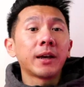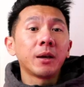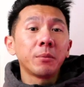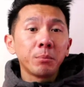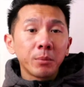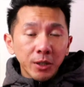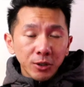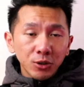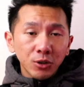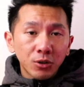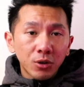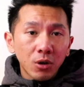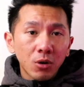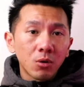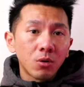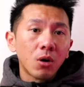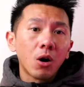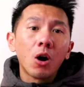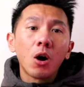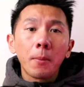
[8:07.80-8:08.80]
minutes
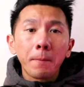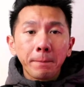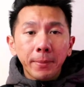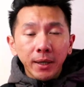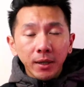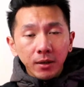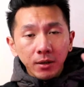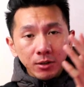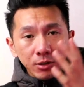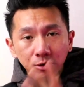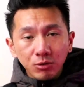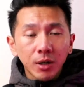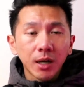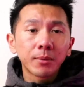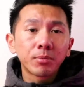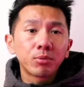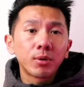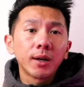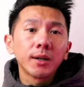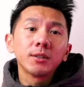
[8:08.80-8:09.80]
ago on picking a
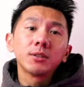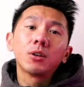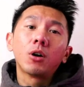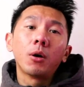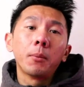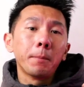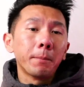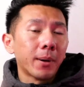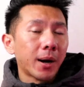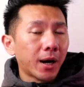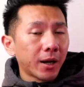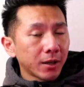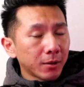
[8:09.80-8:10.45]
strike price on buying